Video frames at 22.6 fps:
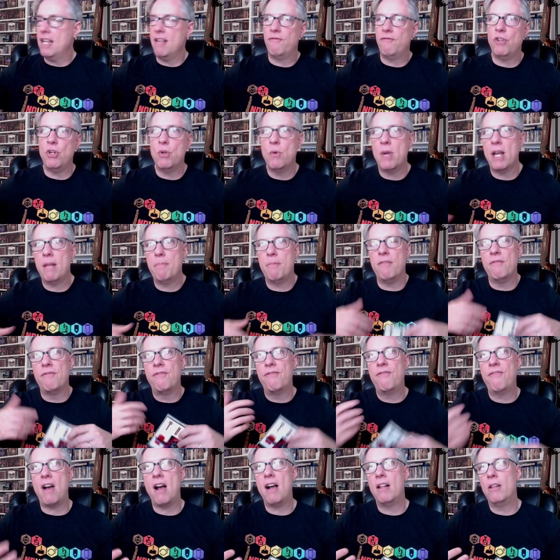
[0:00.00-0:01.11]
if you had been
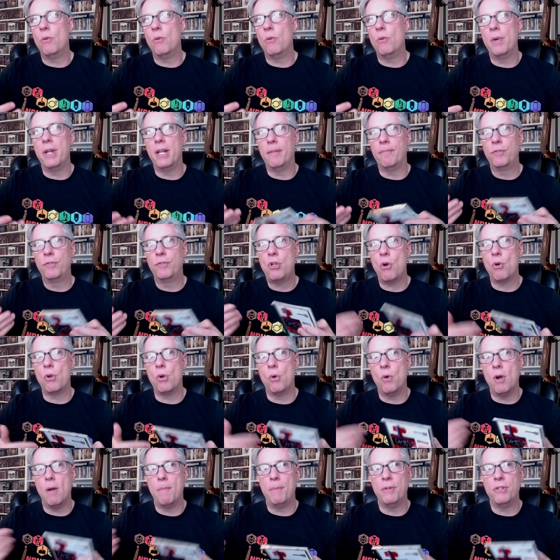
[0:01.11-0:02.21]
following
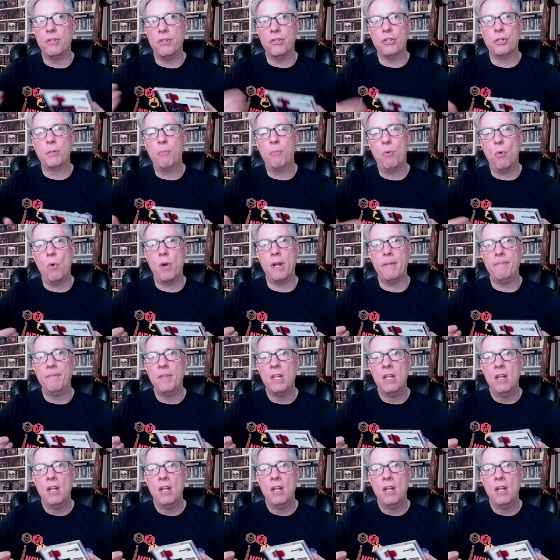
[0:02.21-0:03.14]
Toto up until this point,